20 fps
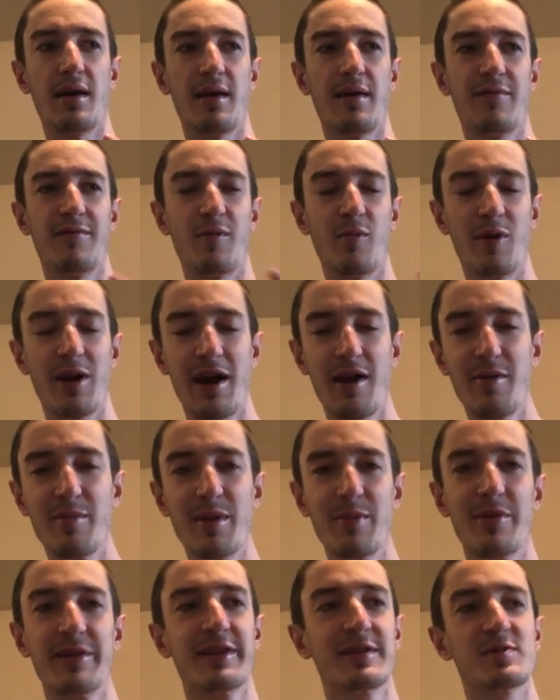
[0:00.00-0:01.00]
And from what I
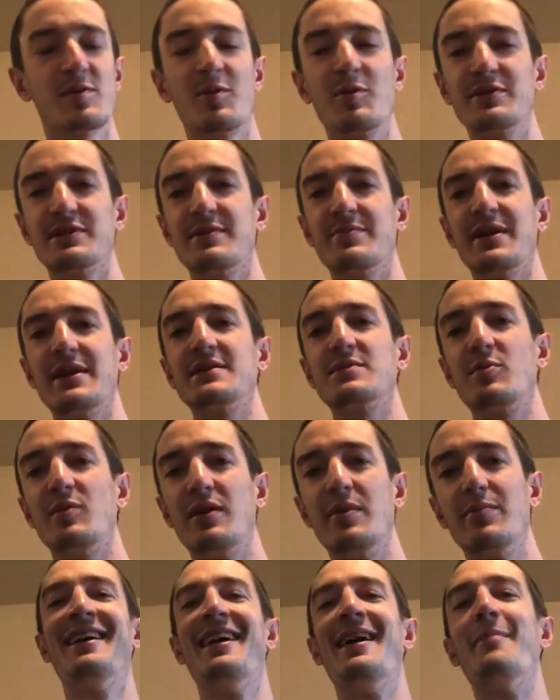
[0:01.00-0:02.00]
remember, this one was the best
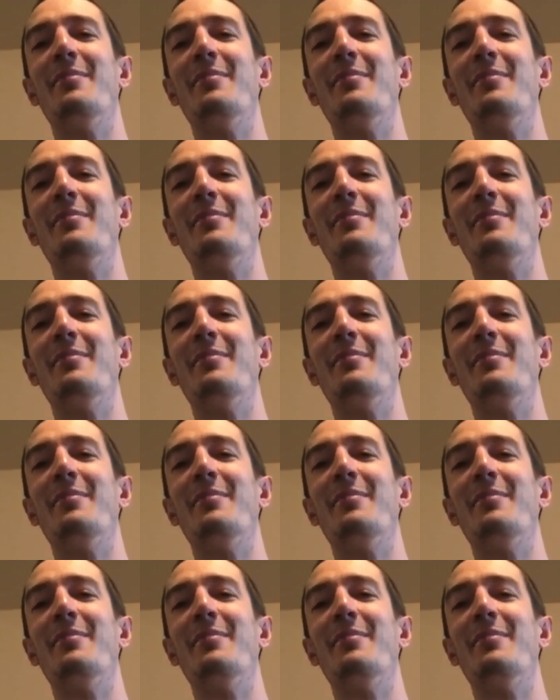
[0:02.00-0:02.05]
one.